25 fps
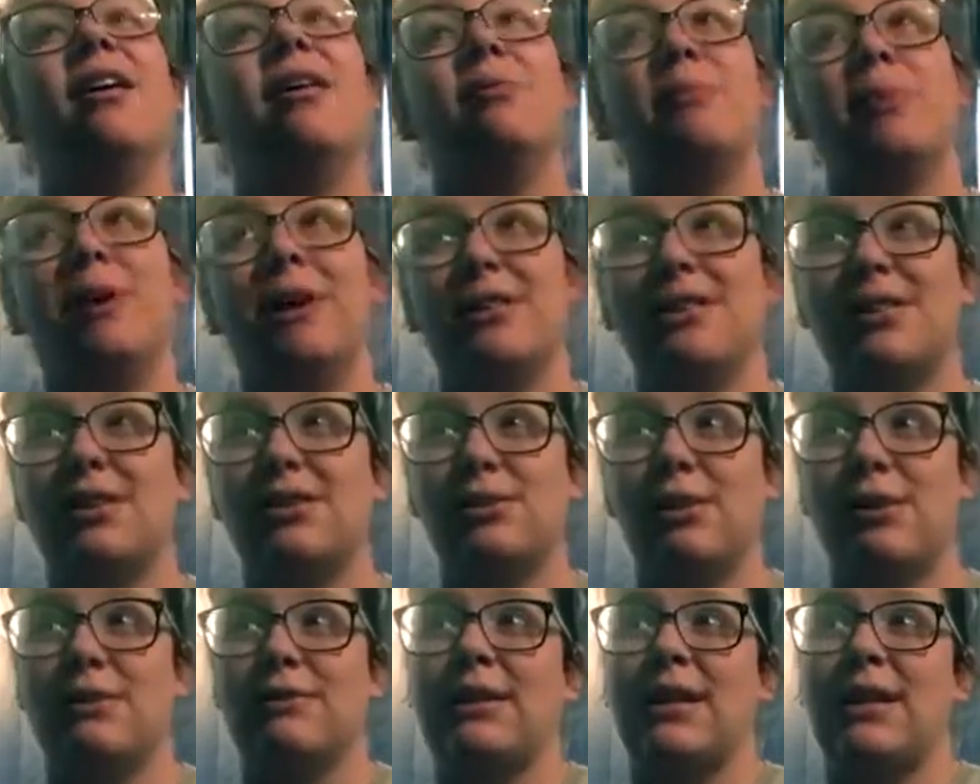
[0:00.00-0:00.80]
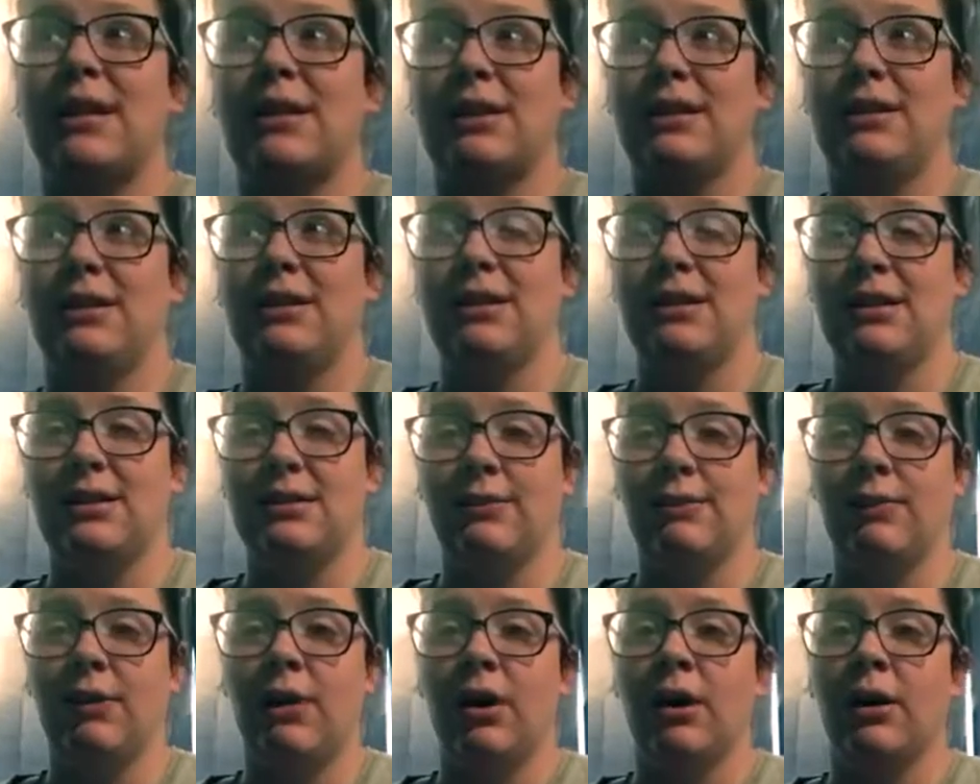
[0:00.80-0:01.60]
because I still have to edit
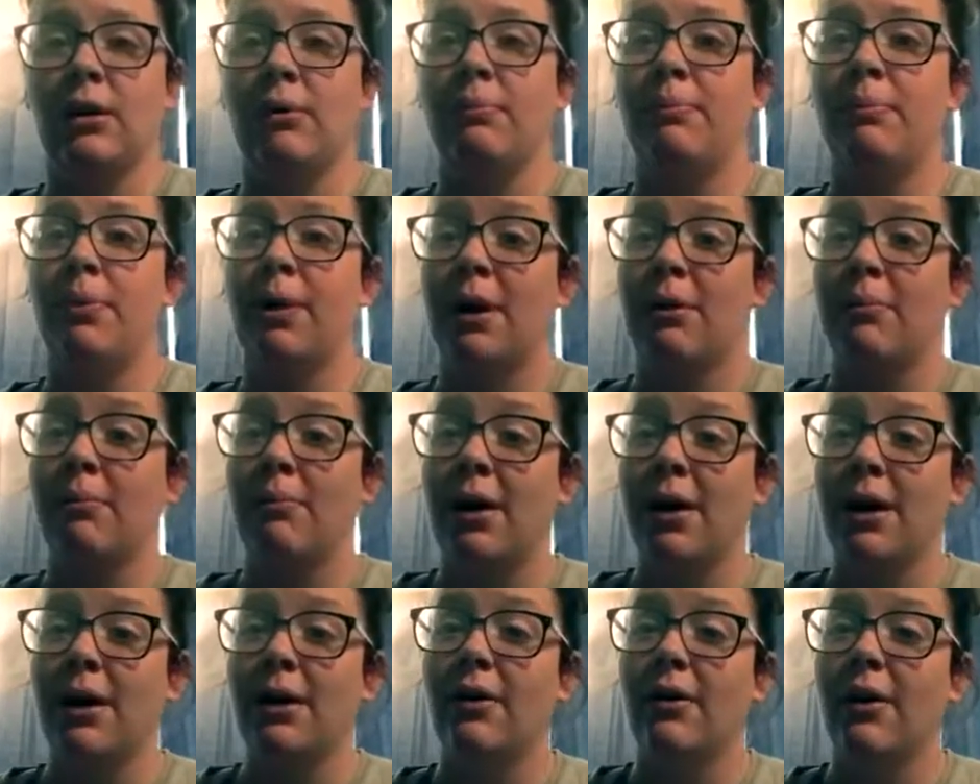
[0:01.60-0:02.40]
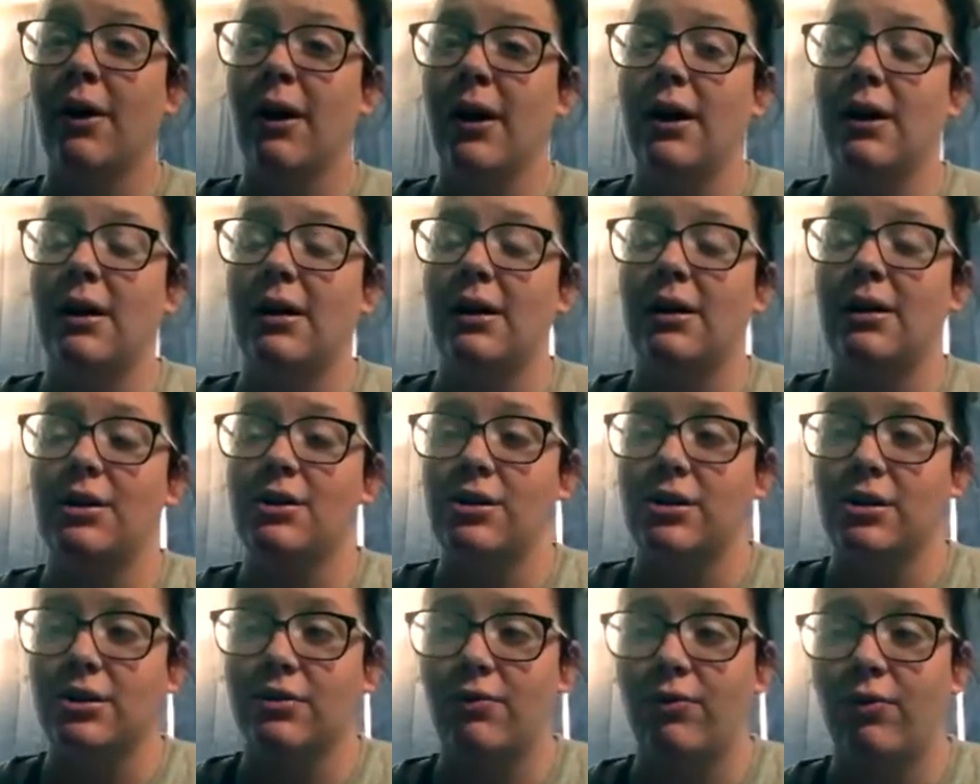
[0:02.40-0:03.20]
this vlog. But I might go ahead
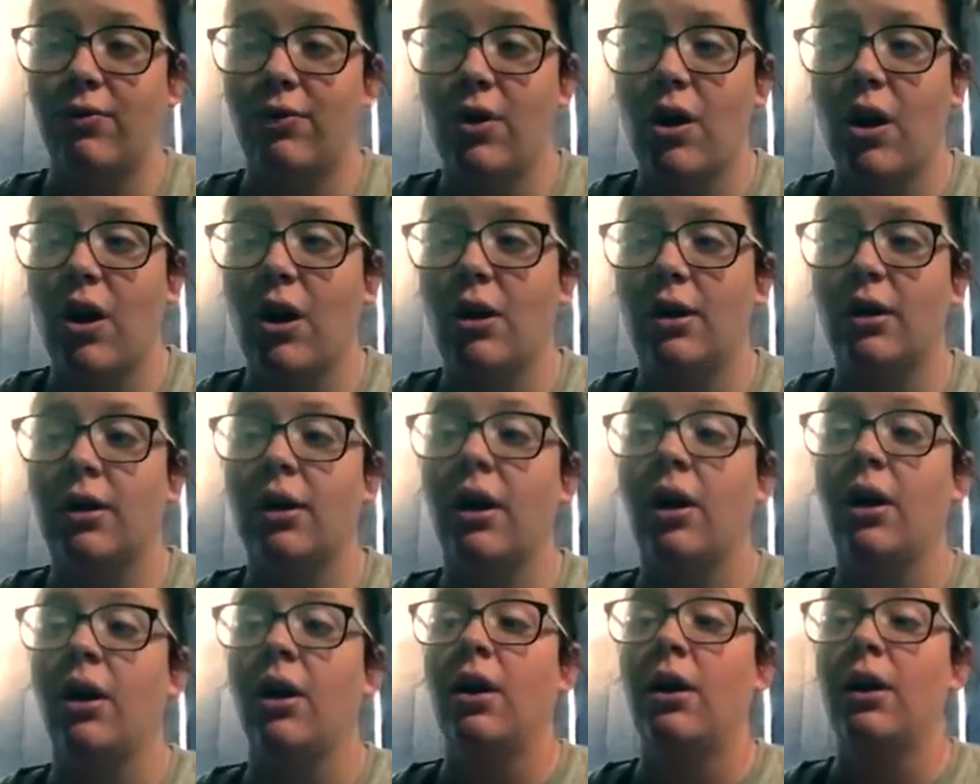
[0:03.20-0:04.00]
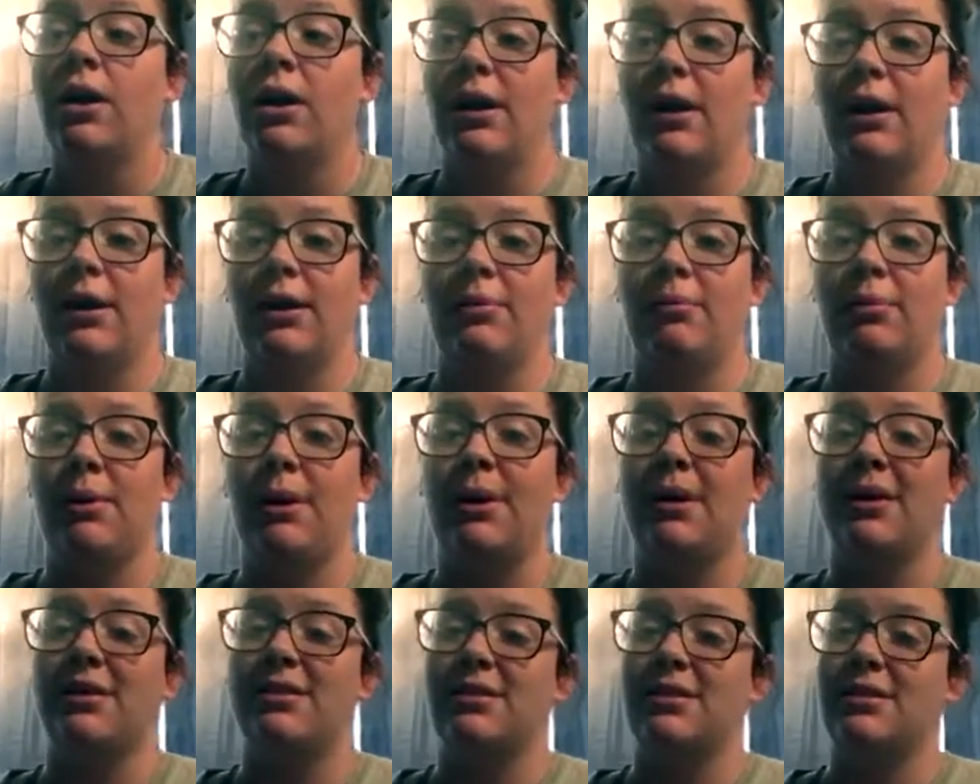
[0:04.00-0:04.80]
and just vlog it
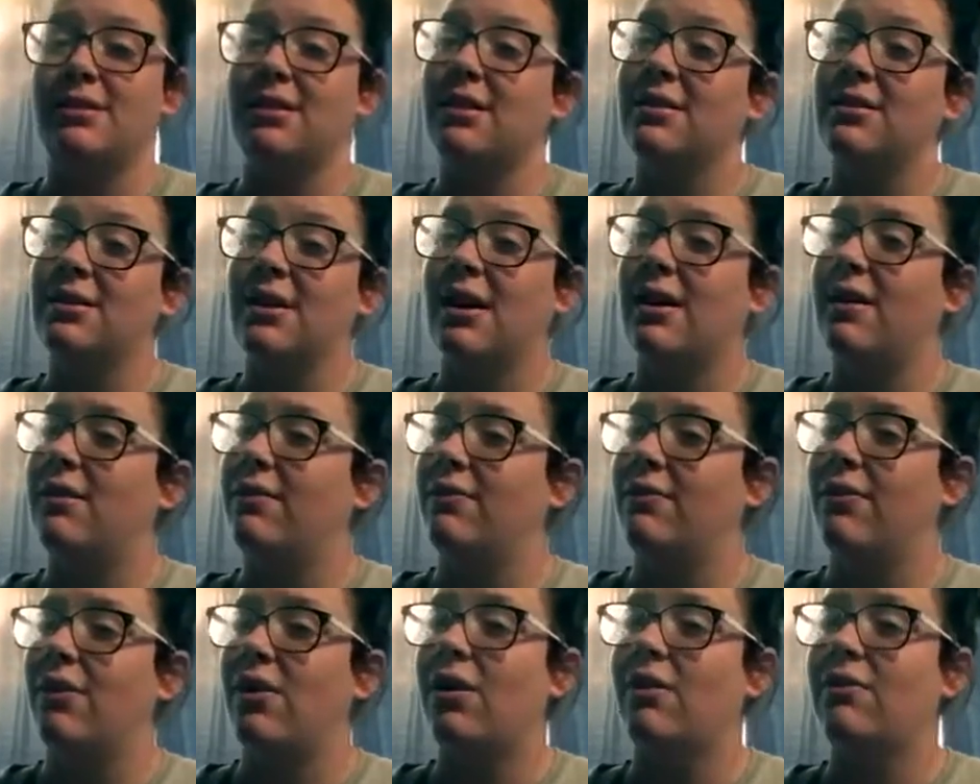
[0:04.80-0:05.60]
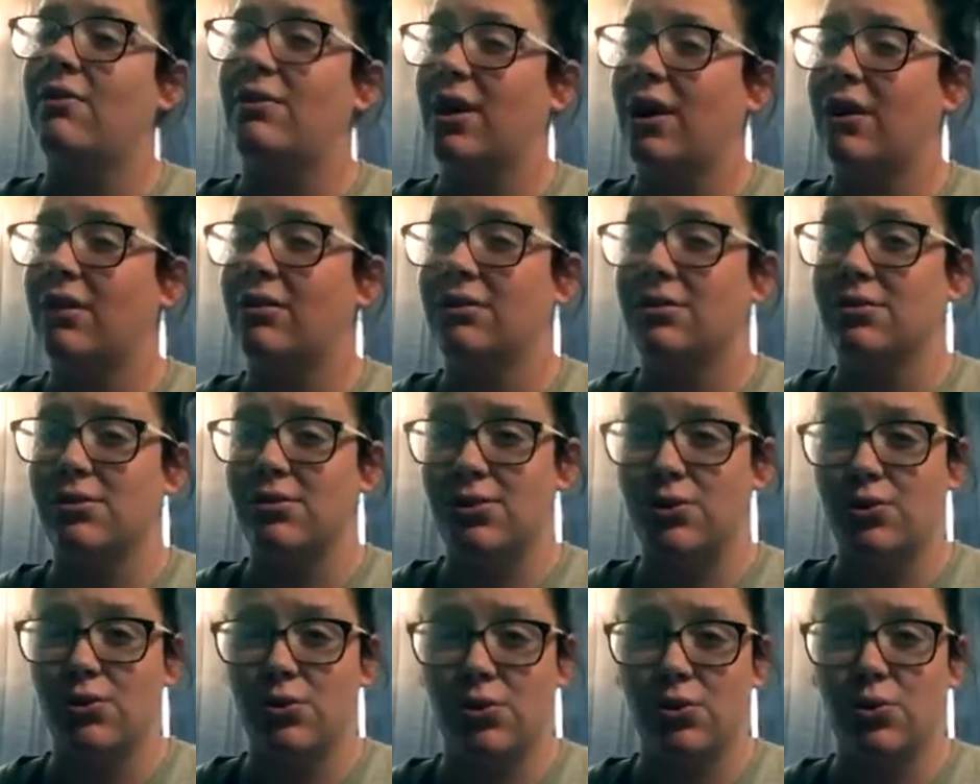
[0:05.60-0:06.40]
because it does involve
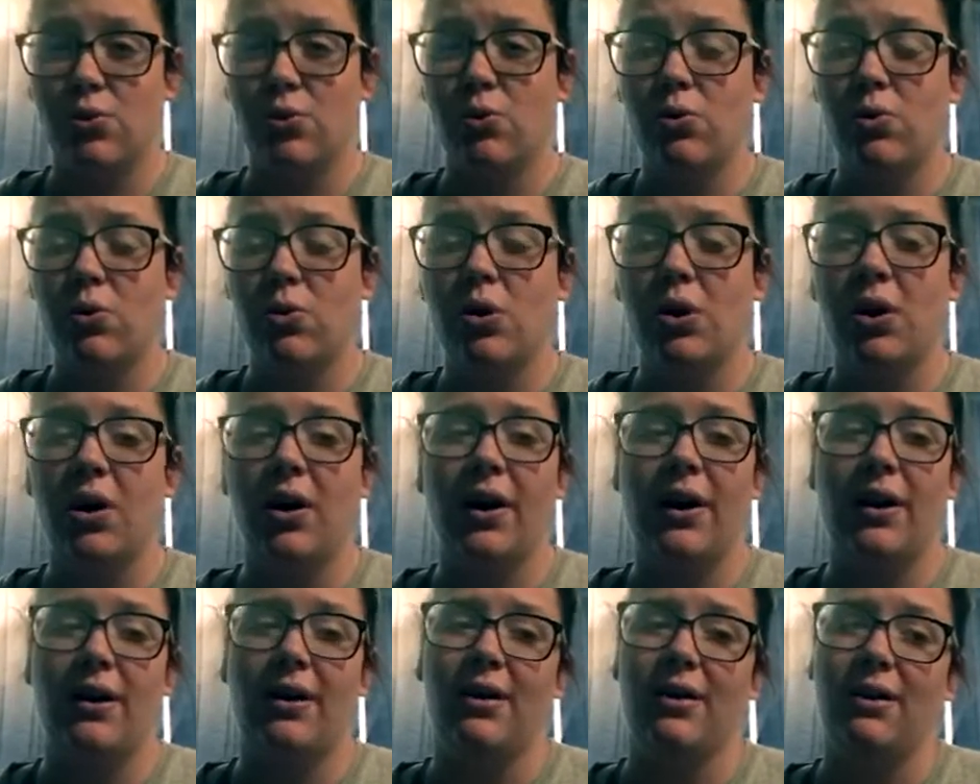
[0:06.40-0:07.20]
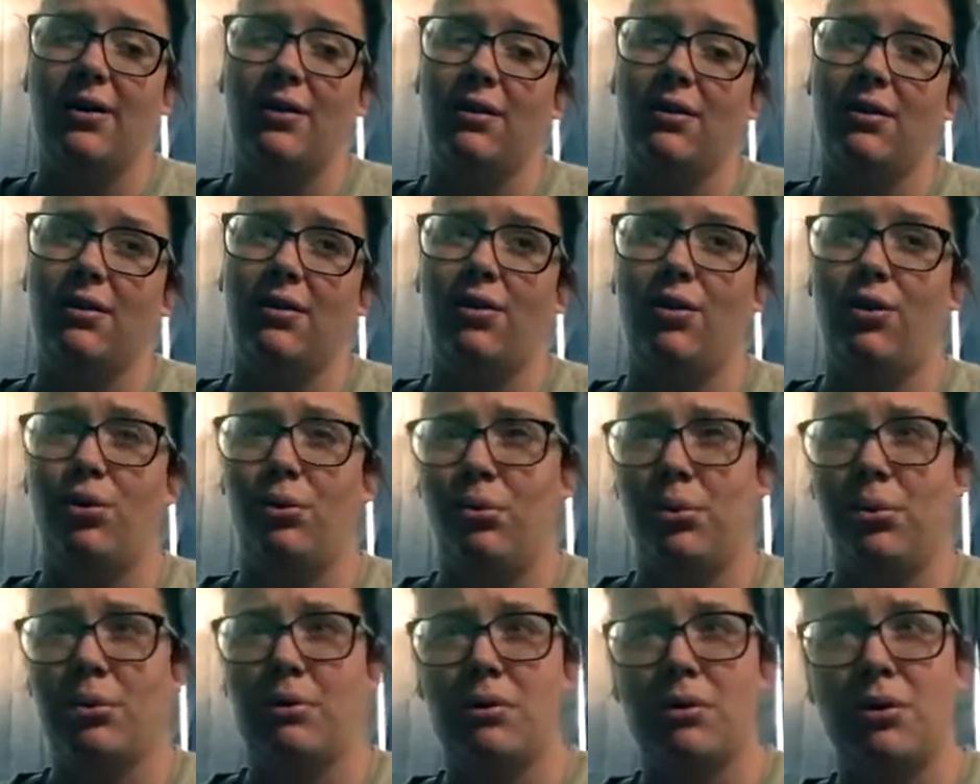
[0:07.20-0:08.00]
Deklan's school and a little
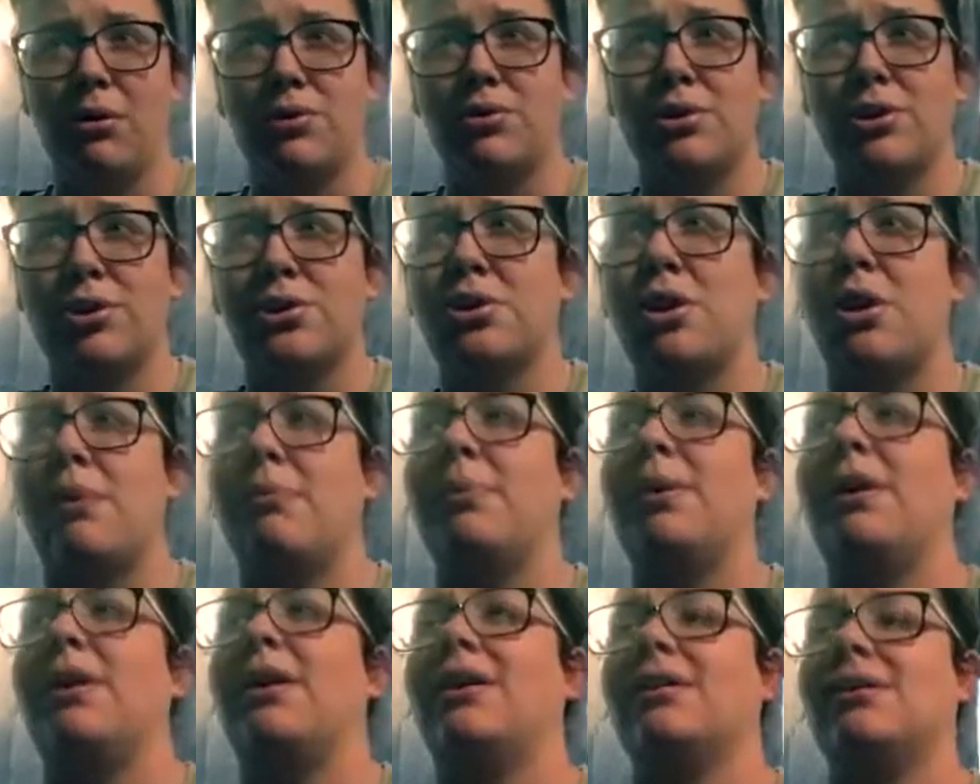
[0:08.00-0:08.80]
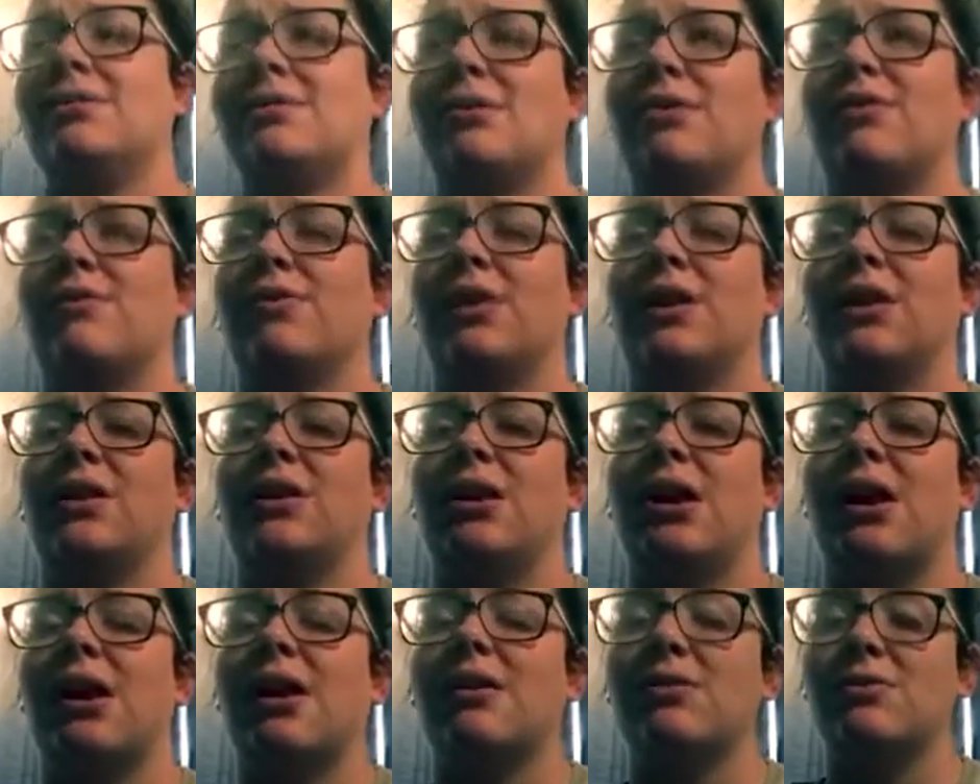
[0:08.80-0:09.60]
bit of grocery shopping and stuff like
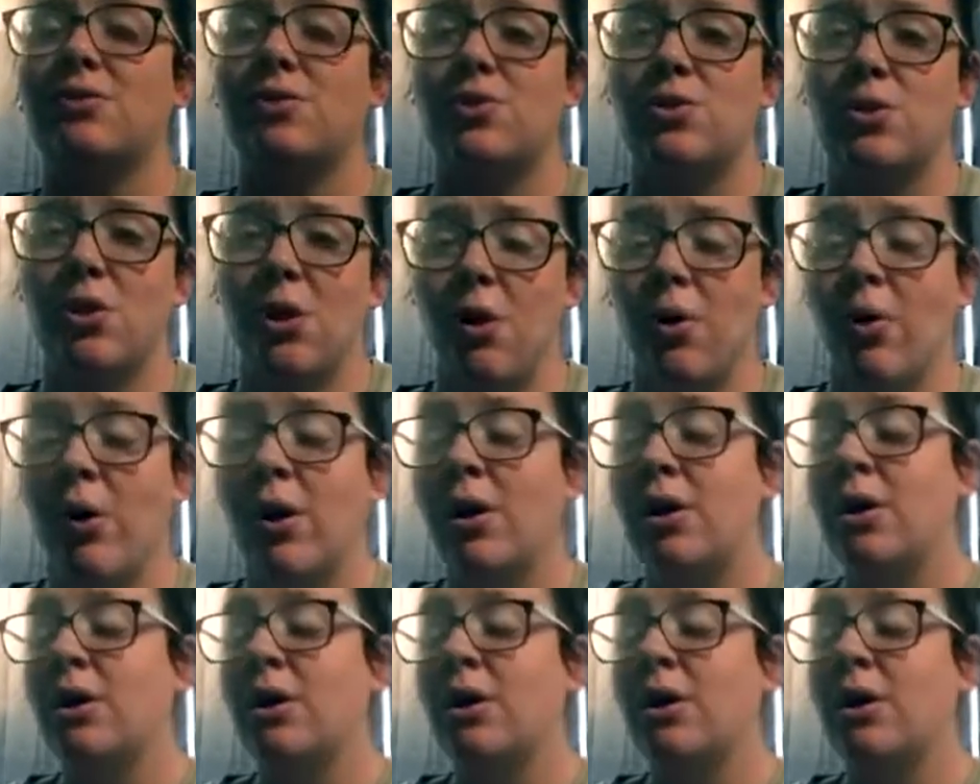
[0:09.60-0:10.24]
that. So